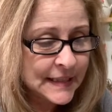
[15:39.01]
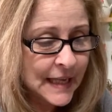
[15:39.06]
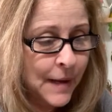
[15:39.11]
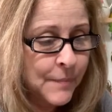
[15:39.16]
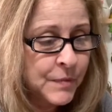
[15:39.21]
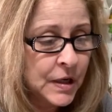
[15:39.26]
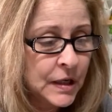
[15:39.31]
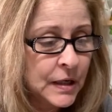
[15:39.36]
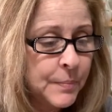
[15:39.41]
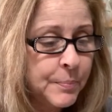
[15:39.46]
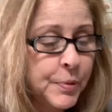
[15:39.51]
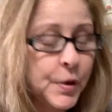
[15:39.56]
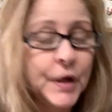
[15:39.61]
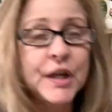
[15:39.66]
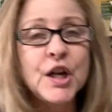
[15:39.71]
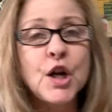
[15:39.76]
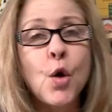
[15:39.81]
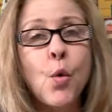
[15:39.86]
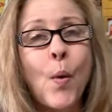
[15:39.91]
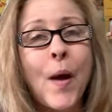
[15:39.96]
I'm going to put
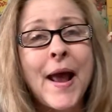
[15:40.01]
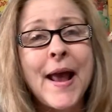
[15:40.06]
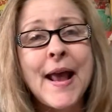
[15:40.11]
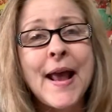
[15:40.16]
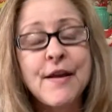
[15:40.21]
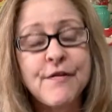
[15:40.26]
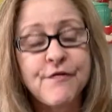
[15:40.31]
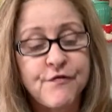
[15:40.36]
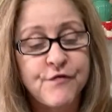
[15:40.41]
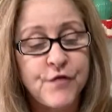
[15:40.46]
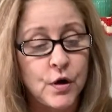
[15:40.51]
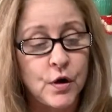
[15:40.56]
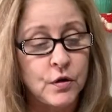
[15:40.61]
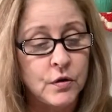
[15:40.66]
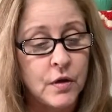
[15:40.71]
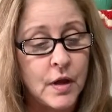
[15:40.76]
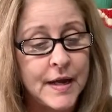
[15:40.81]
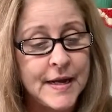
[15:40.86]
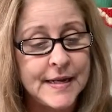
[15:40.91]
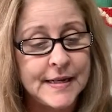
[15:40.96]
it away for
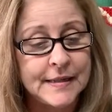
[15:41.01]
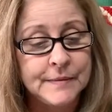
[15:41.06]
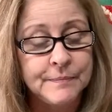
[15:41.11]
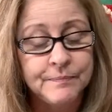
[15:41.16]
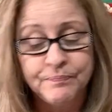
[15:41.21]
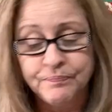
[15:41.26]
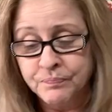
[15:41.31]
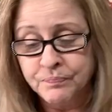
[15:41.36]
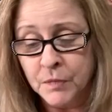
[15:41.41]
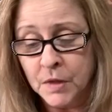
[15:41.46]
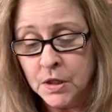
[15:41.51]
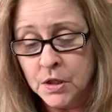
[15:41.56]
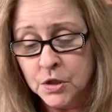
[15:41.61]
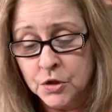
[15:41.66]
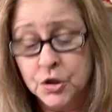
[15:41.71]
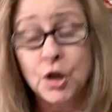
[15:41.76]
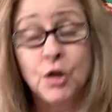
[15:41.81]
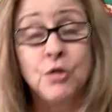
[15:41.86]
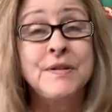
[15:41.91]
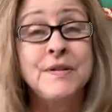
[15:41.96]
like
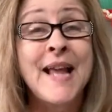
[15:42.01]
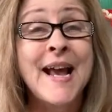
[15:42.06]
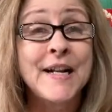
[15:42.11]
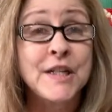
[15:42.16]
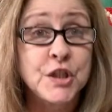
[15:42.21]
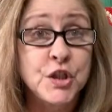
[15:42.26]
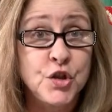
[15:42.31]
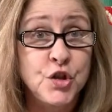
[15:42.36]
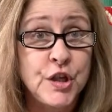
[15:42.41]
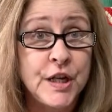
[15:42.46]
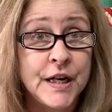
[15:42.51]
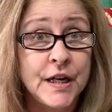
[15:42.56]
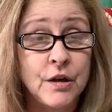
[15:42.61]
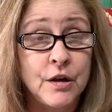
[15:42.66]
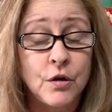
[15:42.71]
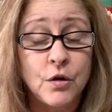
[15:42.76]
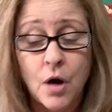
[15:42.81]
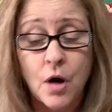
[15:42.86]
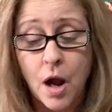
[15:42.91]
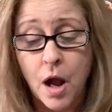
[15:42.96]
till next
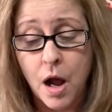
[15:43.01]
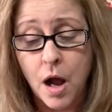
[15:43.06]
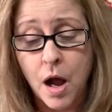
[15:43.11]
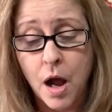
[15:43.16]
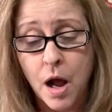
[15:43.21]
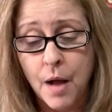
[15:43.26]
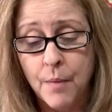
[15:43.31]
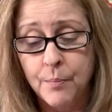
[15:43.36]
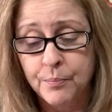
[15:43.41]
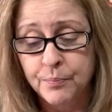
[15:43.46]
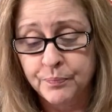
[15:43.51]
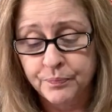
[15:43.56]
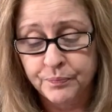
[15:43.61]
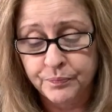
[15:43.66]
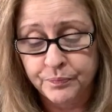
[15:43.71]
year um,